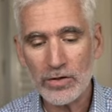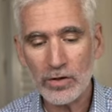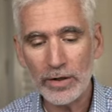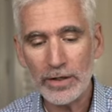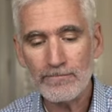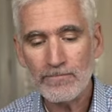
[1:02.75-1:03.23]

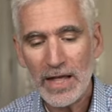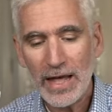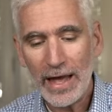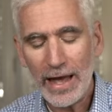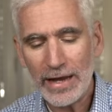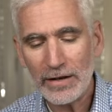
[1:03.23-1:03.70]
to it.
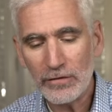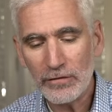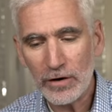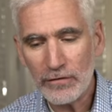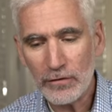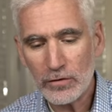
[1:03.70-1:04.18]
And the
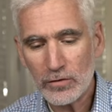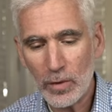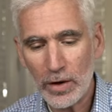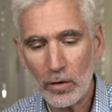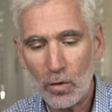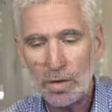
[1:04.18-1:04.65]
very first
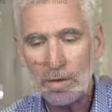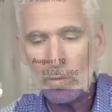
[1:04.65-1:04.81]
one on,